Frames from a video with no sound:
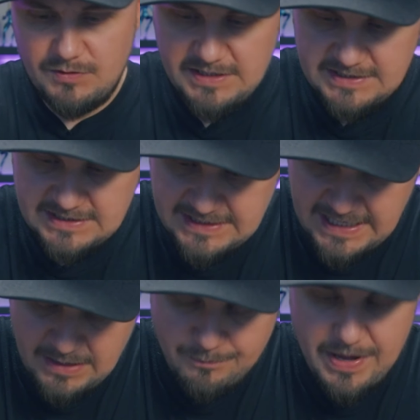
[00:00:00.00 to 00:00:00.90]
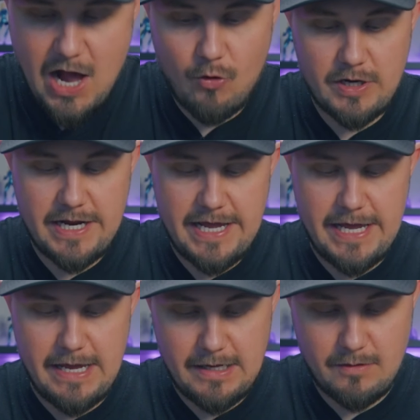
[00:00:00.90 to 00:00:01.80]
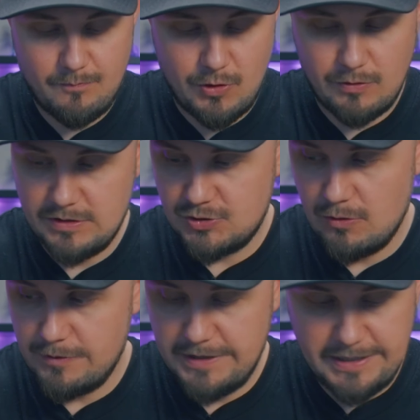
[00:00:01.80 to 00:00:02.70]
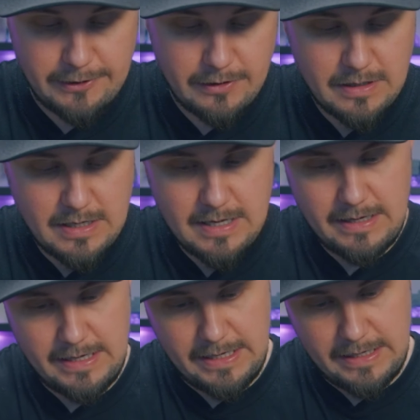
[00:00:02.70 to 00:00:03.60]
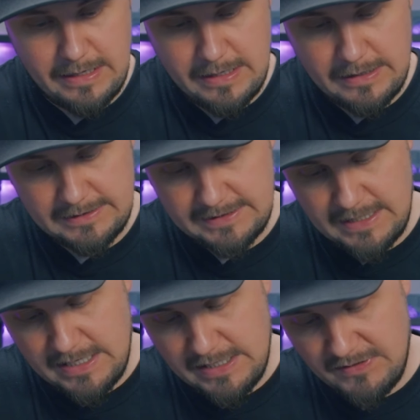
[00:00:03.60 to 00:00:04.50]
this is a Power A Pro Controller here. And I